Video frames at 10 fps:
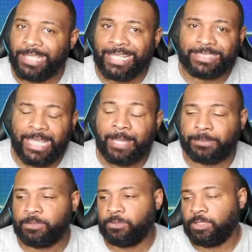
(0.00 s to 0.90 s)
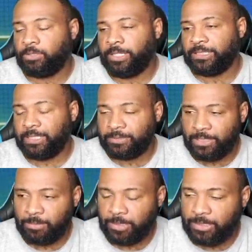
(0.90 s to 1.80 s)
That's absolutely crazy. I was
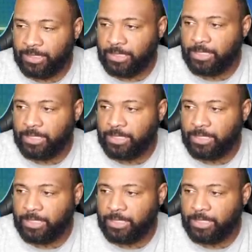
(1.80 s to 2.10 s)
able to get that